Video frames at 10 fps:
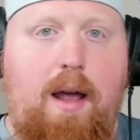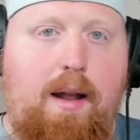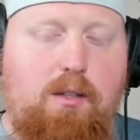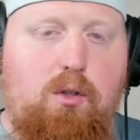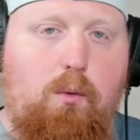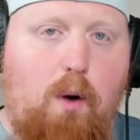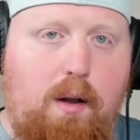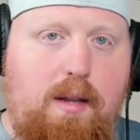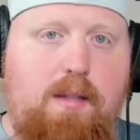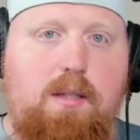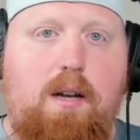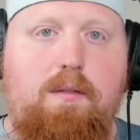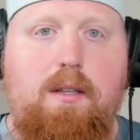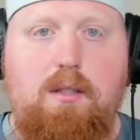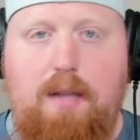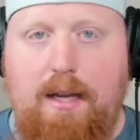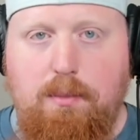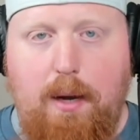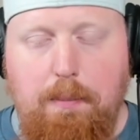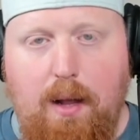NX to run inside of its
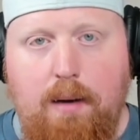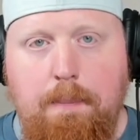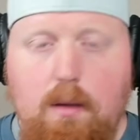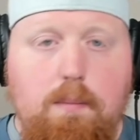task pipeline.